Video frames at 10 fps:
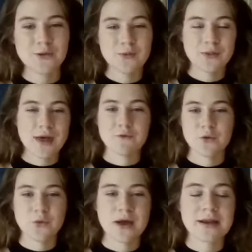agree with
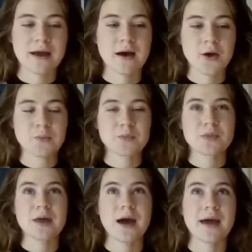everyone.
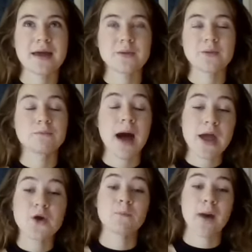
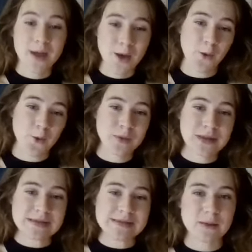My hope
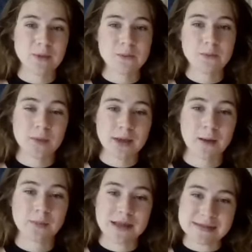is that people
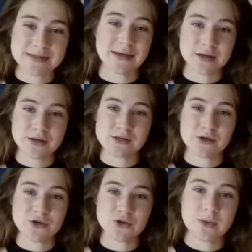become less addicted to
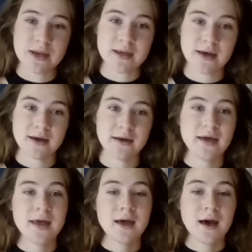social media
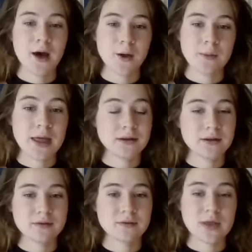
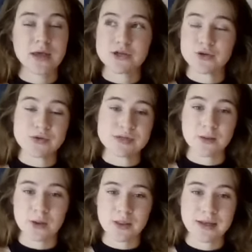and the issues that
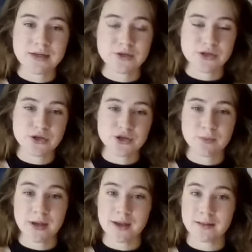relate to social
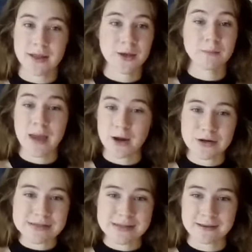media, like
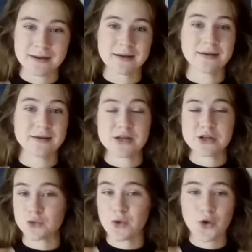comparison and
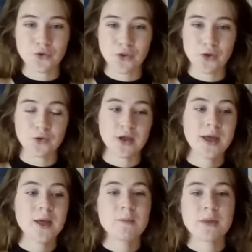digital overload.
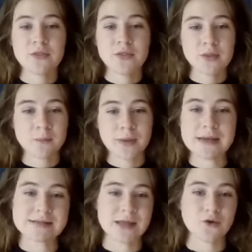But I think the
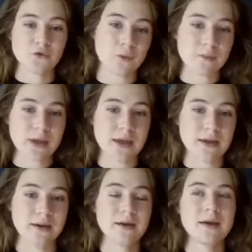biggest thing for
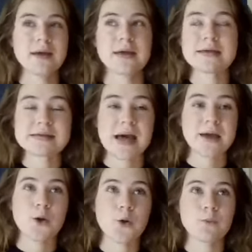me is I
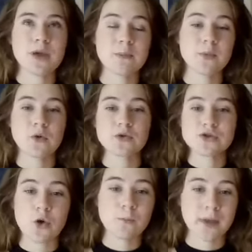hope people
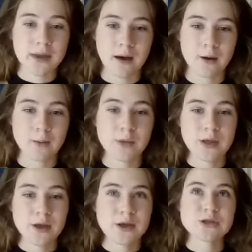don't become
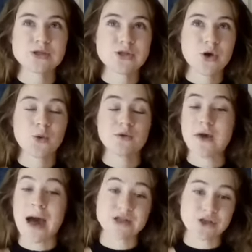so
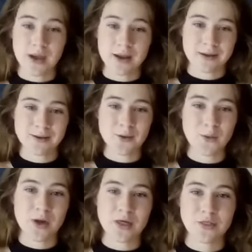infatuated
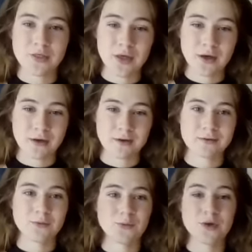with the
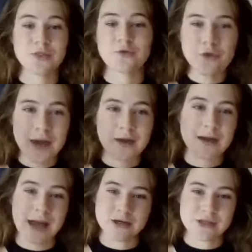with the fake
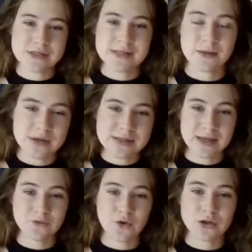connections they
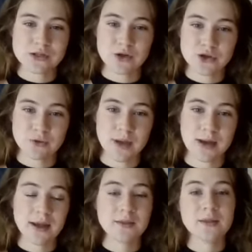receive on social
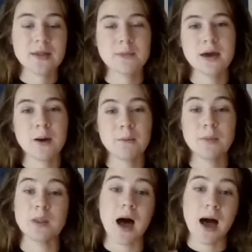media, that they become
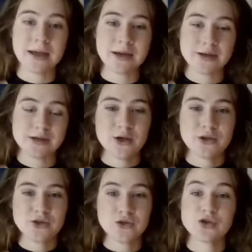blind
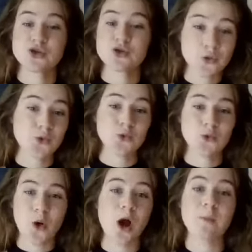to the true
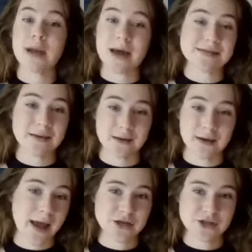harmonizing
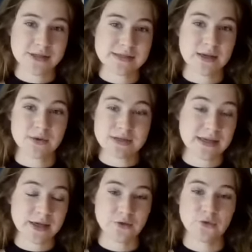connections they
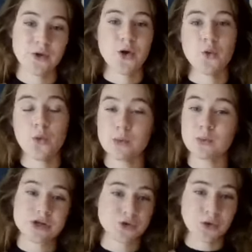receive when
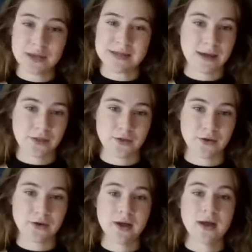we're truly
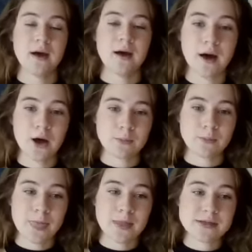together.
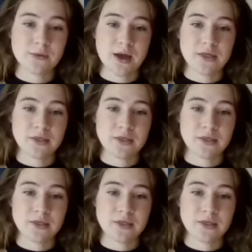So I